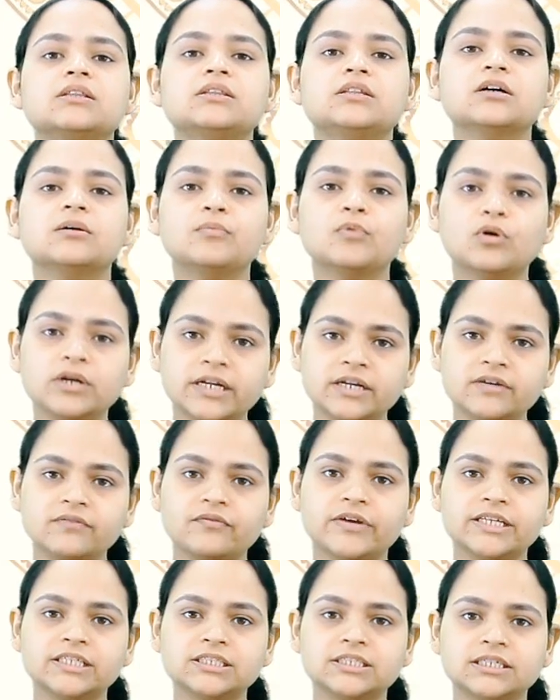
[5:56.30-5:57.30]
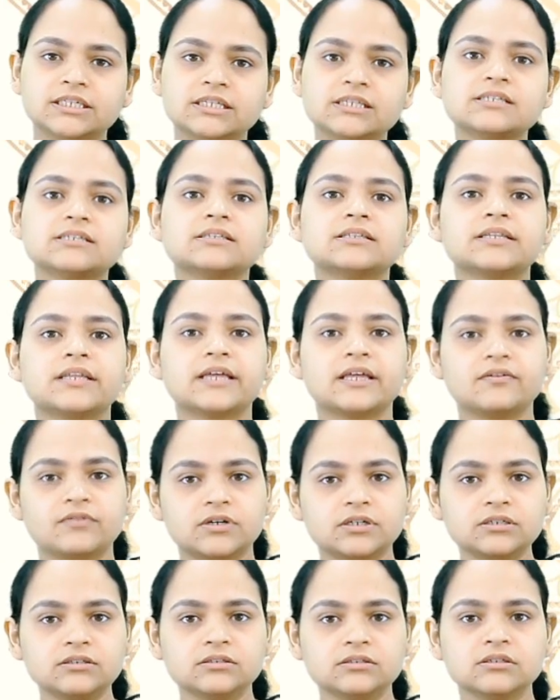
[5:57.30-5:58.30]
The more inventions there
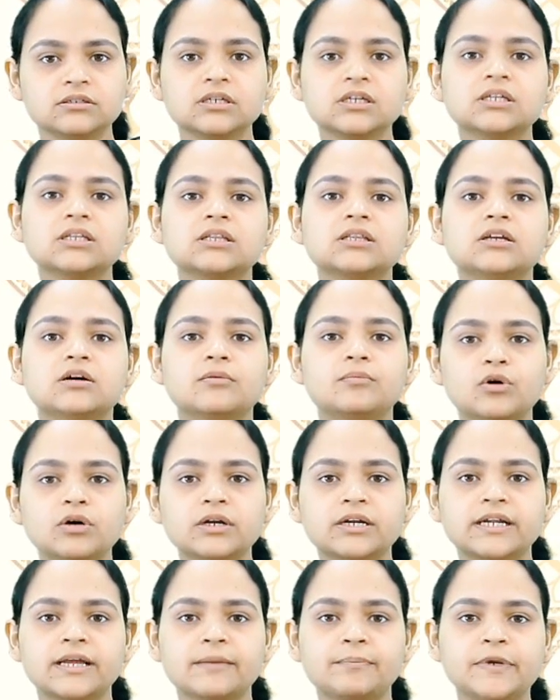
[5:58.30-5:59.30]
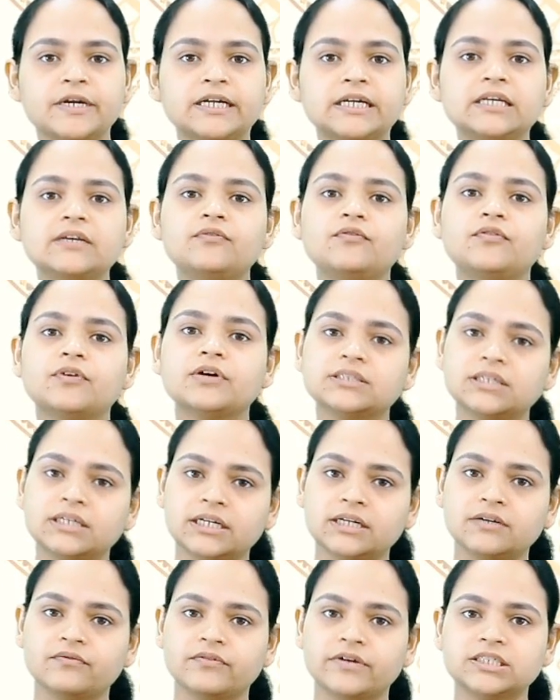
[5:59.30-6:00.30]
were, the more rapidly further
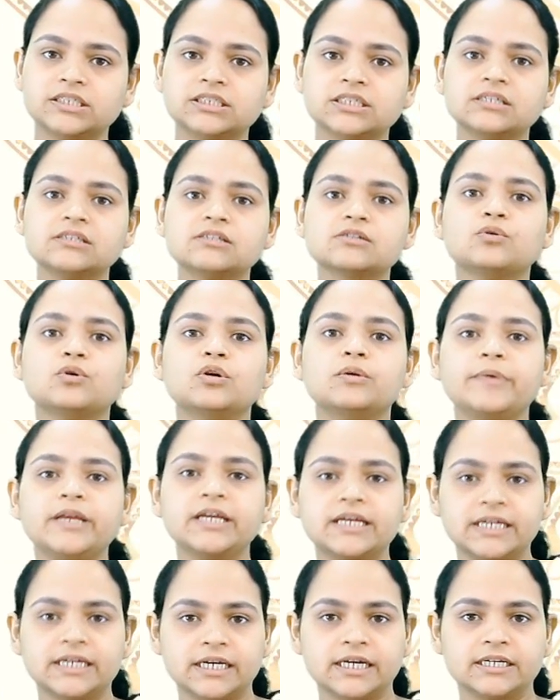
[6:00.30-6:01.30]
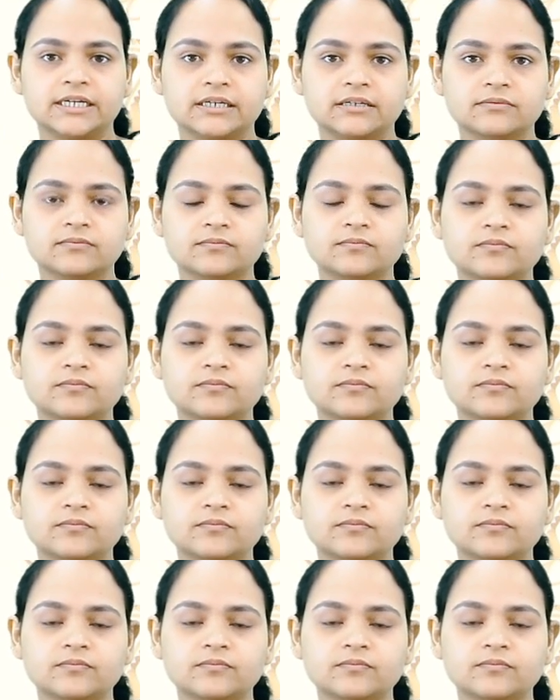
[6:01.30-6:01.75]
inventions could be created.